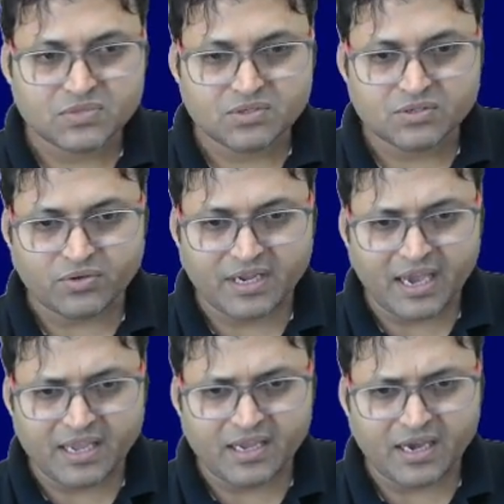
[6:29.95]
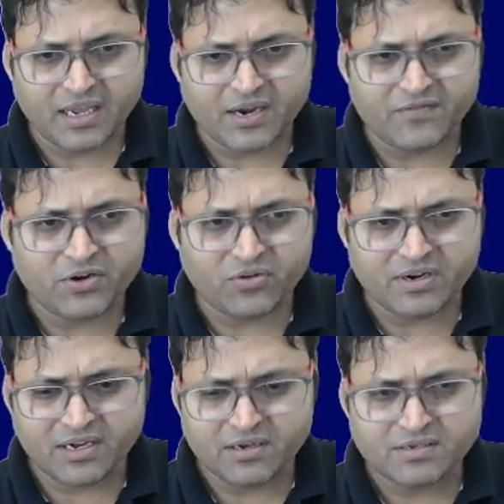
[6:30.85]
Sorry, I, I have
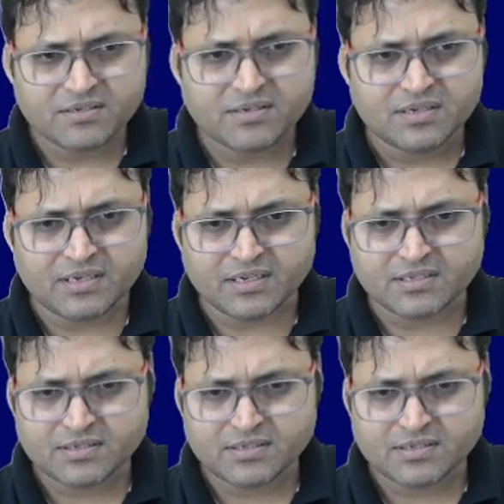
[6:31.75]
drawn, yes,